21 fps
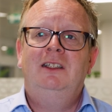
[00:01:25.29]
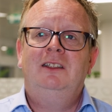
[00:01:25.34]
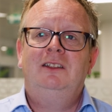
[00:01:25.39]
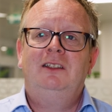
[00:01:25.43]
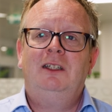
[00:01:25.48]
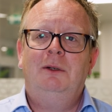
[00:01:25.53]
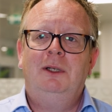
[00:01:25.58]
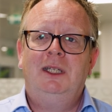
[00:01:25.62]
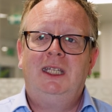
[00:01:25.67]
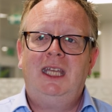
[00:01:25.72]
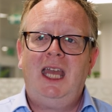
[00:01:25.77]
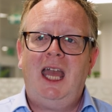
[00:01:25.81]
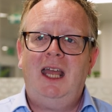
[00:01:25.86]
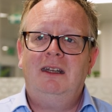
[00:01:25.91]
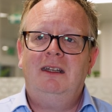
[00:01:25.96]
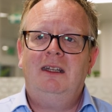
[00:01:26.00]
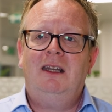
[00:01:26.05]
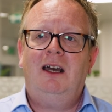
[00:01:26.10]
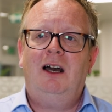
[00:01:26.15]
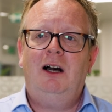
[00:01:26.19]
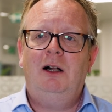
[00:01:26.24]
So
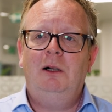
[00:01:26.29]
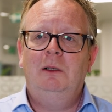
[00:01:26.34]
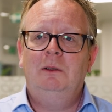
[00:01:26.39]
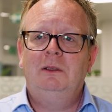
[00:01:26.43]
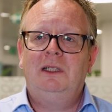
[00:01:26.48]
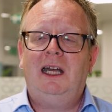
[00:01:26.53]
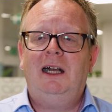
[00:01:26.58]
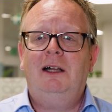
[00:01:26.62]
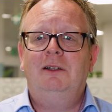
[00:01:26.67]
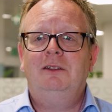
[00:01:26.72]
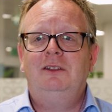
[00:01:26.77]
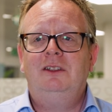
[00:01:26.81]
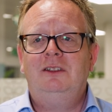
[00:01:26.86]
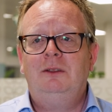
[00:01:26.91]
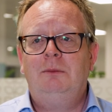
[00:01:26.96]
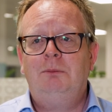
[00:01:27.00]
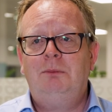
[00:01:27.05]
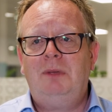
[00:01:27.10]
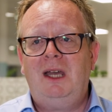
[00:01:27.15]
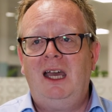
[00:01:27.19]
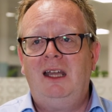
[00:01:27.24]
again, old
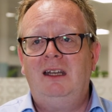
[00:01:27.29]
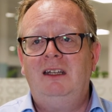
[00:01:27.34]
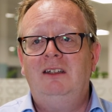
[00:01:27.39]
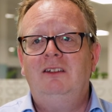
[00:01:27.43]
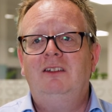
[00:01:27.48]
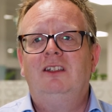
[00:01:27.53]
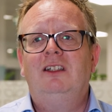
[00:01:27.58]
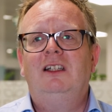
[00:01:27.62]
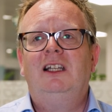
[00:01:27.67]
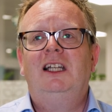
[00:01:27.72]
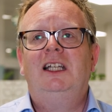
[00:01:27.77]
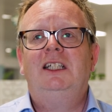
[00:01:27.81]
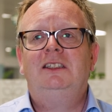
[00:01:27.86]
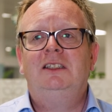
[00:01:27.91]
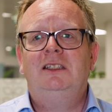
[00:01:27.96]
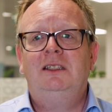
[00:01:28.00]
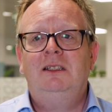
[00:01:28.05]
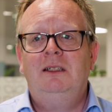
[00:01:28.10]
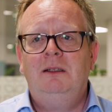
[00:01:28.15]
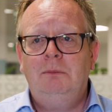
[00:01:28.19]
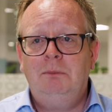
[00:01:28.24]
houses, bad
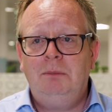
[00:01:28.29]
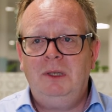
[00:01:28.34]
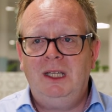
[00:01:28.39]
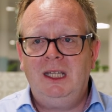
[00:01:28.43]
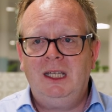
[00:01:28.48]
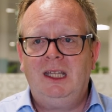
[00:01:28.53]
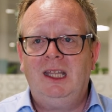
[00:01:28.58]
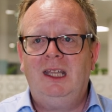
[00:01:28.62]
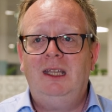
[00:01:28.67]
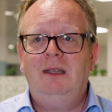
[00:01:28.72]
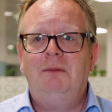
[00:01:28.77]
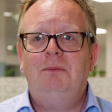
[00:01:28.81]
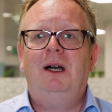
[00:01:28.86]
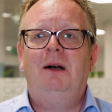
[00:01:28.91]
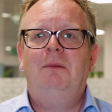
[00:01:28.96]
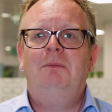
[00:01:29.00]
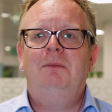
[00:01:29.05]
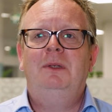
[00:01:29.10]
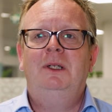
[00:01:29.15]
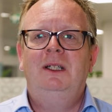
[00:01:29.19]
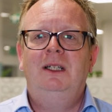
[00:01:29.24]
insulation, big heat
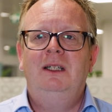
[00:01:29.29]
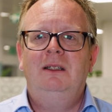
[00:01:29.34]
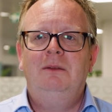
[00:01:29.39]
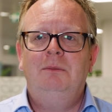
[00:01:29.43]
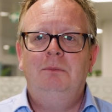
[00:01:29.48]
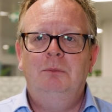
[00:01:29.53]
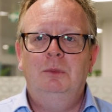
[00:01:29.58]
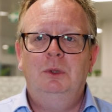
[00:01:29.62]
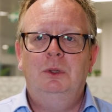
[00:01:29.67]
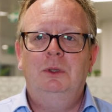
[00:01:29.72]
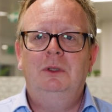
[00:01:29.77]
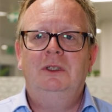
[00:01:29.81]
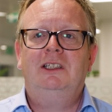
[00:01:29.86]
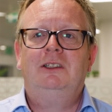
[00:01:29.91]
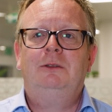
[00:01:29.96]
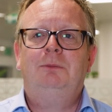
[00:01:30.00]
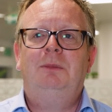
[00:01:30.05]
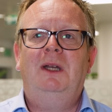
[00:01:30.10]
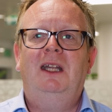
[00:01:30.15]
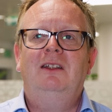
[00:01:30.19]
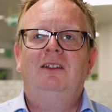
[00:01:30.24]
pump, more
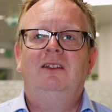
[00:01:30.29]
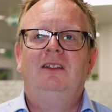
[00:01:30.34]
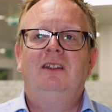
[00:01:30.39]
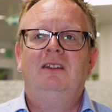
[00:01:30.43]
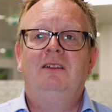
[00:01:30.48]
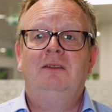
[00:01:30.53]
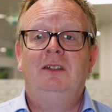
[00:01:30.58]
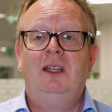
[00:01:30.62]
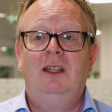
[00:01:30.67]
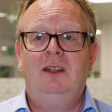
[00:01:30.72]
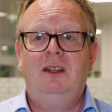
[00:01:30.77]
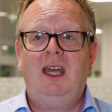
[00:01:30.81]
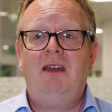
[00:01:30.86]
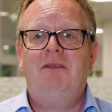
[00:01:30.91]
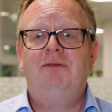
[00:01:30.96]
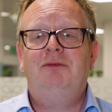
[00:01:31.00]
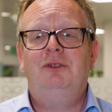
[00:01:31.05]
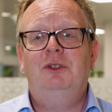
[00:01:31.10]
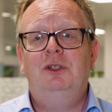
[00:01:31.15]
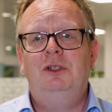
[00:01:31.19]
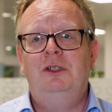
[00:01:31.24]
expensive,
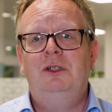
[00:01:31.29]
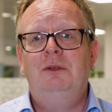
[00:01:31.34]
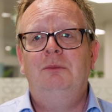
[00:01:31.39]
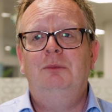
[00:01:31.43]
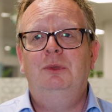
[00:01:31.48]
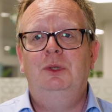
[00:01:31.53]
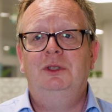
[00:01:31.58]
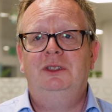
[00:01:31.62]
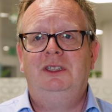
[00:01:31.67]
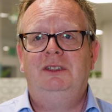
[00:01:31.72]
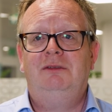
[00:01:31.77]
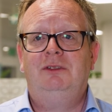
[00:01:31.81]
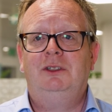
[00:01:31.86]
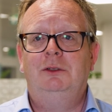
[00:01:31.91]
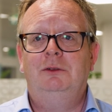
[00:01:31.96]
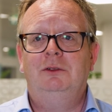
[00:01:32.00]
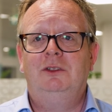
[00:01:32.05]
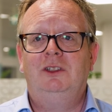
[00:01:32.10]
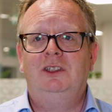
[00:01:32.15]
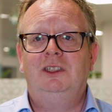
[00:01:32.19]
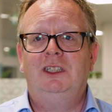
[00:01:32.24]
therefore more
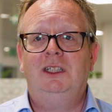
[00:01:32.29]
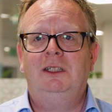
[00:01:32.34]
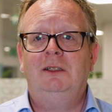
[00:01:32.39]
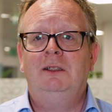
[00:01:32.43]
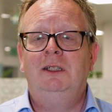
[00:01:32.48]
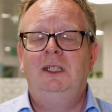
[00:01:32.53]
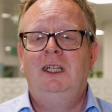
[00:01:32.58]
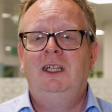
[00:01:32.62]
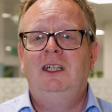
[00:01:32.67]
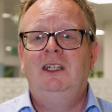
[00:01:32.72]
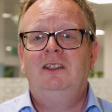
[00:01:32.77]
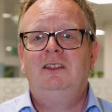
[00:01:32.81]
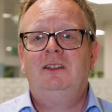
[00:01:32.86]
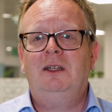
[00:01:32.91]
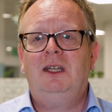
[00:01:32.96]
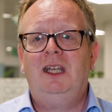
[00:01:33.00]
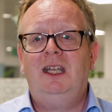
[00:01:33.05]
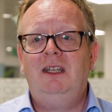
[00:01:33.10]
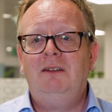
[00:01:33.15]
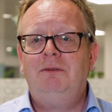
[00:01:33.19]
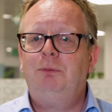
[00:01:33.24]
difficult to do.
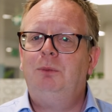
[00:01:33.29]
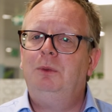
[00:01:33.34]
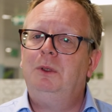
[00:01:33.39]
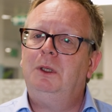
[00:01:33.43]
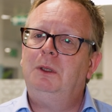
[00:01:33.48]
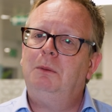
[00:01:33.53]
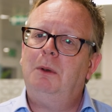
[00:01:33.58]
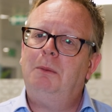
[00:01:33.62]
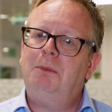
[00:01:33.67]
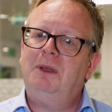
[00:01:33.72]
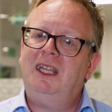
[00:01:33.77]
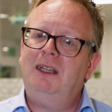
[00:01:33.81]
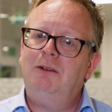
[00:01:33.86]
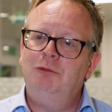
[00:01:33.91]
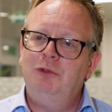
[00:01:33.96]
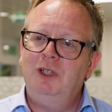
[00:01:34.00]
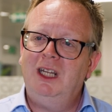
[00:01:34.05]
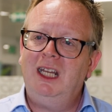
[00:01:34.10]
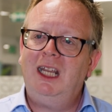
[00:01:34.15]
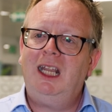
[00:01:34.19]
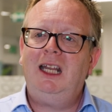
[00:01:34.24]
So if we were
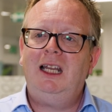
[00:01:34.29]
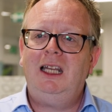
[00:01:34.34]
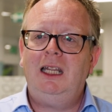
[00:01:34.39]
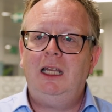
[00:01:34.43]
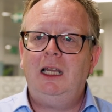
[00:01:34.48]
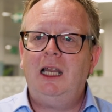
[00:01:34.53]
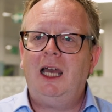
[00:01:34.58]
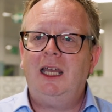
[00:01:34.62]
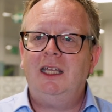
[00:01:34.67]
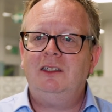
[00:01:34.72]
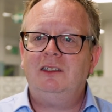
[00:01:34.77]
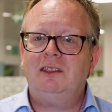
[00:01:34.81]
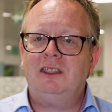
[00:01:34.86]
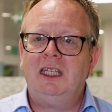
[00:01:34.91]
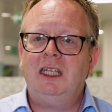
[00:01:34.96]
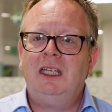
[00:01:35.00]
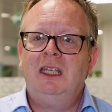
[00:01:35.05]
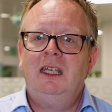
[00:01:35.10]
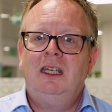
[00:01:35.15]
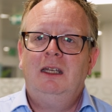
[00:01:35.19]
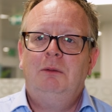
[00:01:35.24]
being really
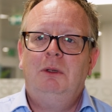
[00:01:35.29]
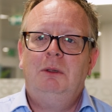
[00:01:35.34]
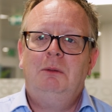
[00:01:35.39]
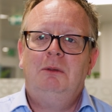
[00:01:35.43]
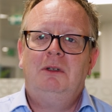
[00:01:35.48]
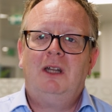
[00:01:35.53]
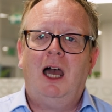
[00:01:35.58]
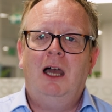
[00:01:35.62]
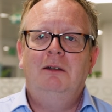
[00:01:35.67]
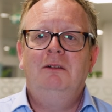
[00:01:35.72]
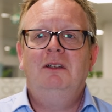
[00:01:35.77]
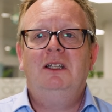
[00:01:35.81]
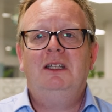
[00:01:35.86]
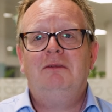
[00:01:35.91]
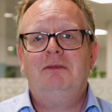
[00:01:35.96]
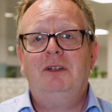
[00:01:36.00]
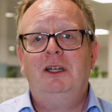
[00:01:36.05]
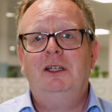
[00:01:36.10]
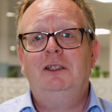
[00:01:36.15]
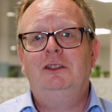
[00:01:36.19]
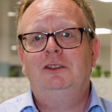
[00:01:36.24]
lazy, we would only
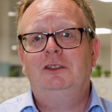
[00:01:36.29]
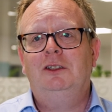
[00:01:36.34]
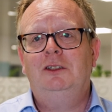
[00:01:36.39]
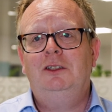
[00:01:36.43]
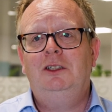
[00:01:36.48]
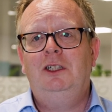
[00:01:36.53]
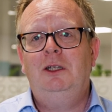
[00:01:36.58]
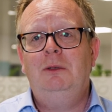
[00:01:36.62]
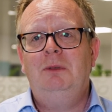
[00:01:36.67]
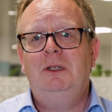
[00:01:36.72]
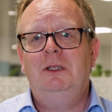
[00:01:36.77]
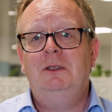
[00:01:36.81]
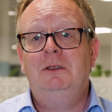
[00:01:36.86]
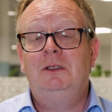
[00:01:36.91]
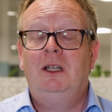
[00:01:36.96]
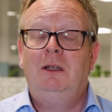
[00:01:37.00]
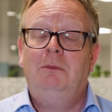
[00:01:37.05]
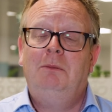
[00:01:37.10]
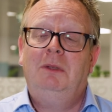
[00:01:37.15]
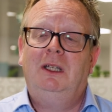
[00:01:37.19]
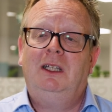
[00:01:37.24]
focus on new build
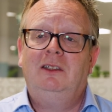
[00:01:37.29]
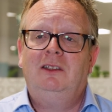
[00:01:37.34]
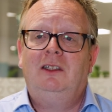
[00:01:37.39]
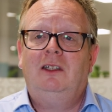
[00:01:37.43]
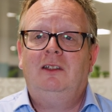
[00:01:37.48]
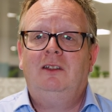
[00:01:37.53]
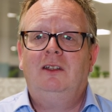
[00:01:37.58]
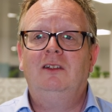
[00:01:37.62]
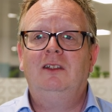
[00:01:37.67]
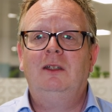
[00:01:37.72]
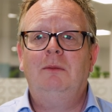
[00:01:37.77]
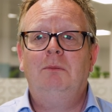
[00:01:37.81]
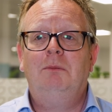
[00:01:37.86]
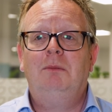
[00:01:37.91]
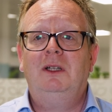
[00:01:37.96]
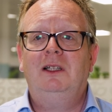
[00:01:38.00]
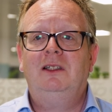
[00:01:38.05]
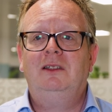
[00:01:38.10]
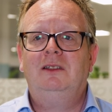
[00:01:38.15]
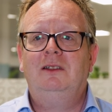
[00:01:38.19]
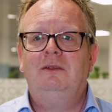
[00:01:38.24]
because it's the
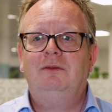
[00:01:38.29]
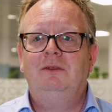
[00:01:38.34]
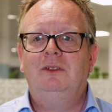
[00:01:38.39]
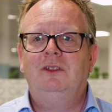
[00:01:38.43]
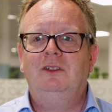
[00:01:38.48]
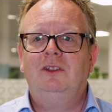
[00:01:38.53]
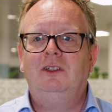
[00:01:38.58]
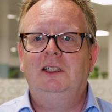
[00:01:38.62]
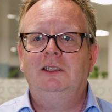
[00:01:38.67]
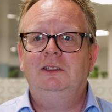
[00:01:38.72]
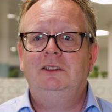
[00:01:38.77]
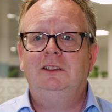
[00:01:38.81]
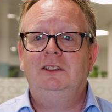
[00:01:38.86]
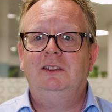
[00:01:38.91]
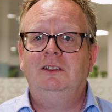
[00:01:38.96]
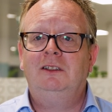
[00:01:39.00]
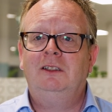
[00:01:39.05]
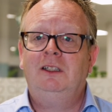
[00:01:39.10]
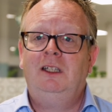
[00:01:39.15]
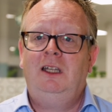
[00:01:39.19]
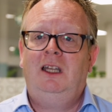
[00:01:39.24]
simplest of the
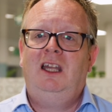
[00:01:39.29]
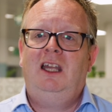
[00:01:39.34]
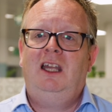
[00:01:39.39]
solutions.